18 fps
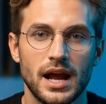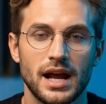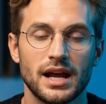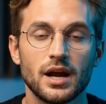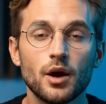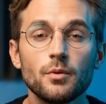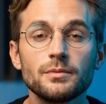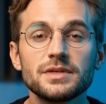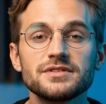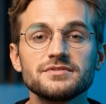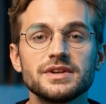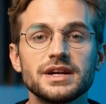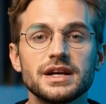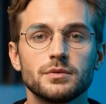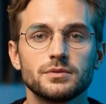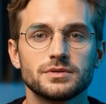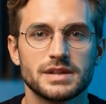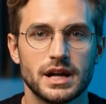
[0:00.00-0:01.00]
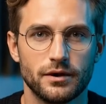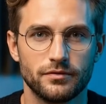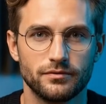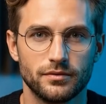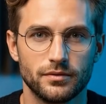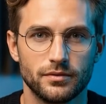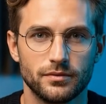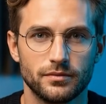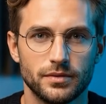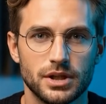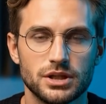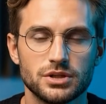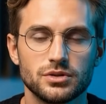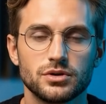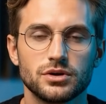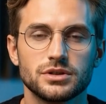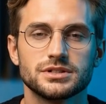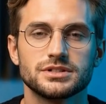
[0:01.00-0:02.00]
And I hope this video was helpful
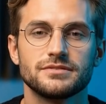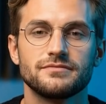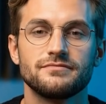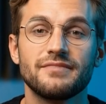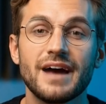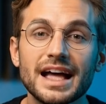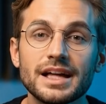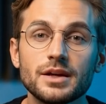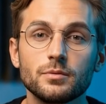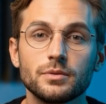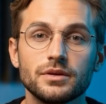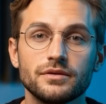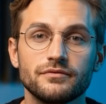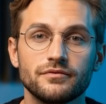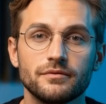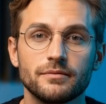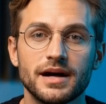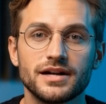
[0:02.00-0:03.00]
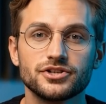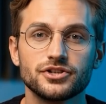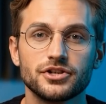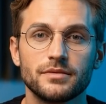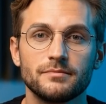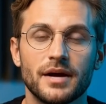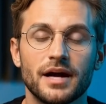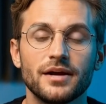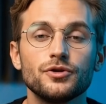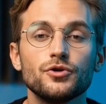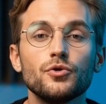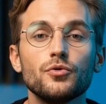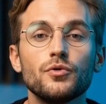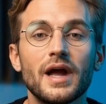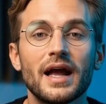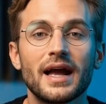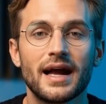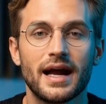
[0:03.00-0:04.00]
and you learned some valuable information about a
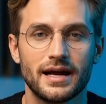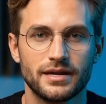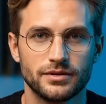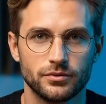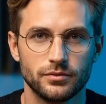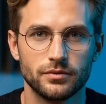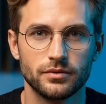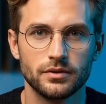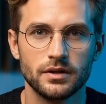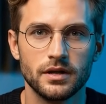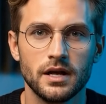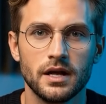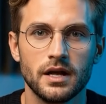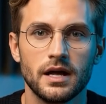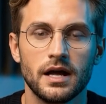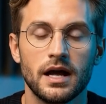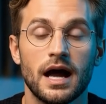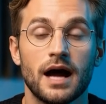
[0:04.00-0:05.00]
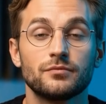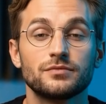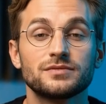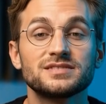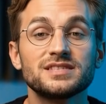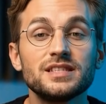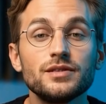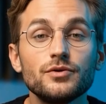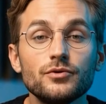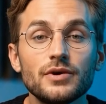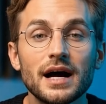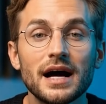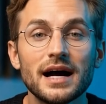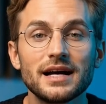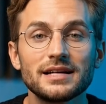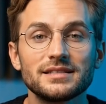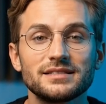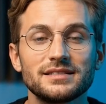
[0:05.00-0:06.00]
new AI tool. I will see you
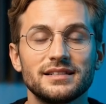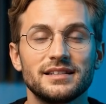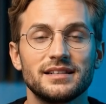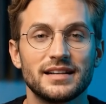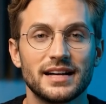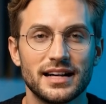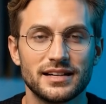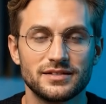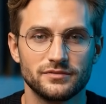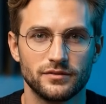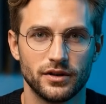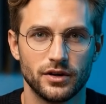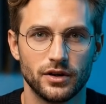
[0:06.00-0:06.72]
guys in the next